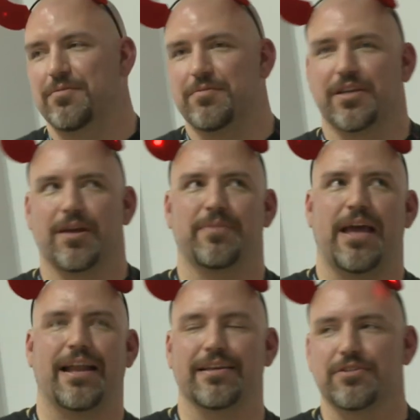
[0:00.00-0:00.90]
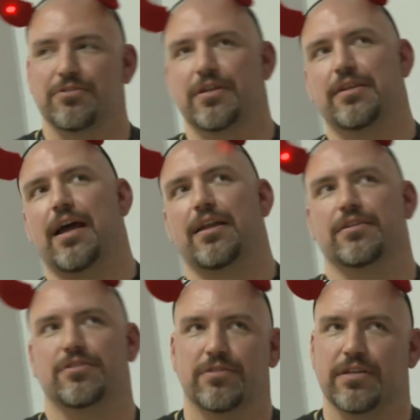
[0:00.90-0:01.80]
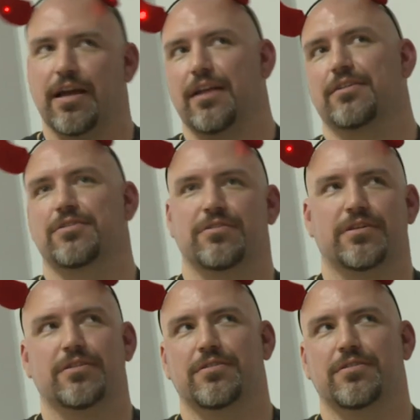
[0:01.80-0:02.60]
we kept adding to it and adding to it and adding to it.